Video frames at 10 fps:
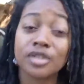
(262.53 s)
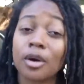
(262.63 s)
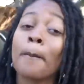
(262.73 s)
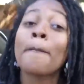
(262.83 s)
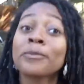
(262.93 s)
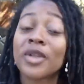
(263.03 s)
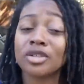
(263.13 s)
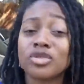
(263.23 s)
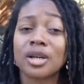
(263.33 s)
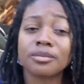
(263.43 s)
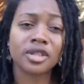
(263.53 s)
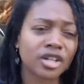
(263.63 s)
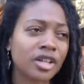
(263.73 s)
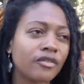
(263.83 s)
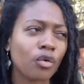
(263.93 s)
So that's what I'm
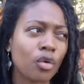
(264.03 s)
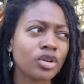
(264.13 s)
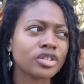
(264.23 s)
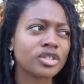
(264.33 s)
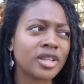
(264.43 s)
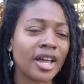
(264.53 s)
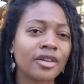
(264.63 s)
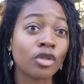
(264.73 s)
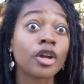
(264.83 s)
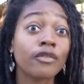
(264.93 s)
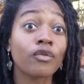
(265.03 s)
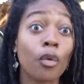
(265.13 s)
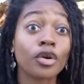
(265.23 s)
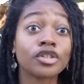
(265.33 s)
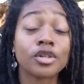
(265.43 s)
looking forward
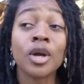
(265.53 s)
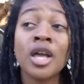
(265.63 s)
to.